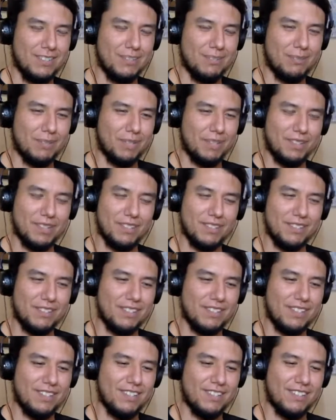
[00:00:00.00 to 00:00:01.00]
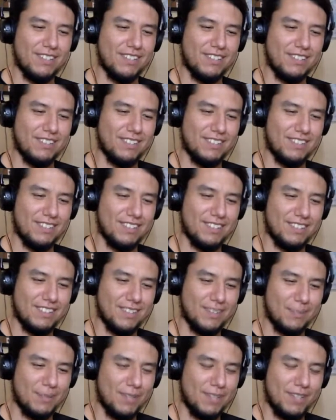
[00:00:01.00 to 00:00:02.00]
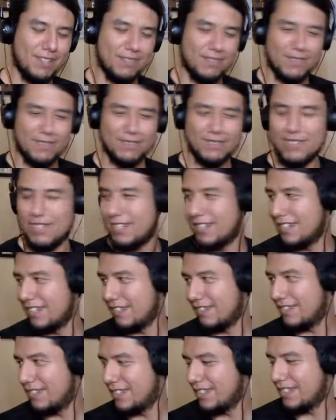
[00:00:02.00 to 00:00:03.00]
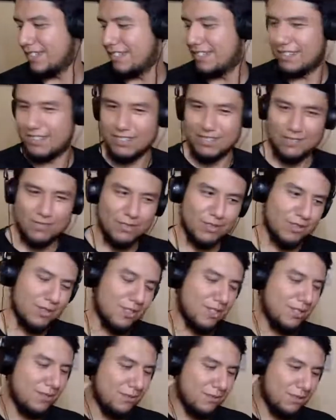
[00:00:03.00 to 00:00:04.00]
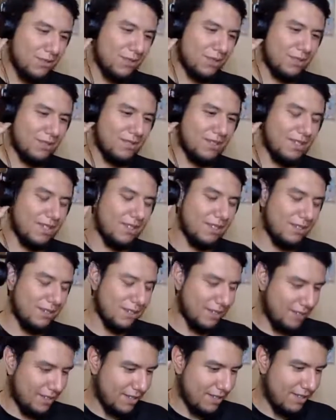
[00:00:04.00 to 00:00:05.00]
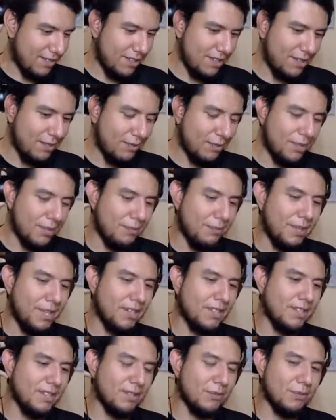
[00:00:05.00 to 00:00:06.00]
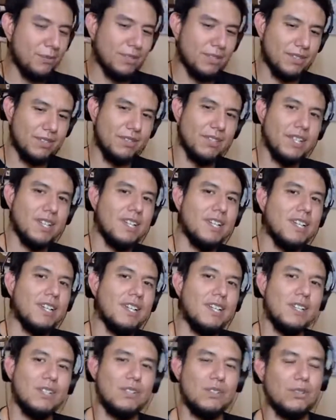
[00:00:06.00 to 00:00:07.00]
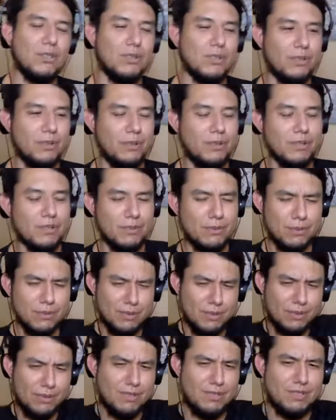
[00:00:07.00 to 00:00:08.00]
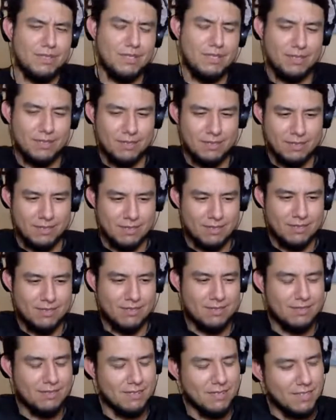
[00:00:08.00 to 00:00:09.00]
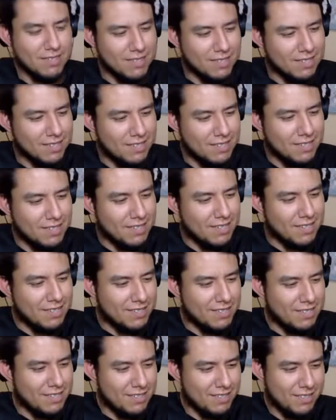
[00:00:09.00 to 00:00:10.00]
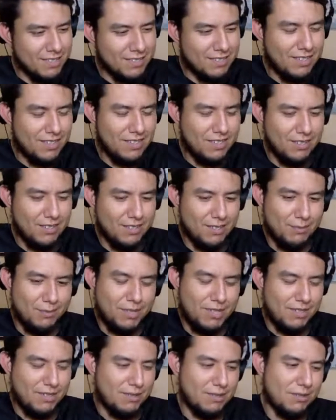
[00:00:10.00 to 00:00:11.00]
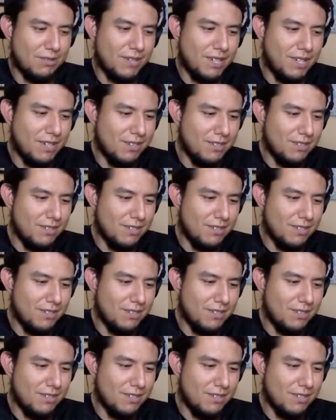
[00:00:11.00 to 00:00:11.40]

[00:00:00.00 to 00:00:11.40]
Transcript: My gosh, yeah. I mean, if it good for the creator. I think they what made like what 2 to 3 seasons. I thought it. I mean, it's all right.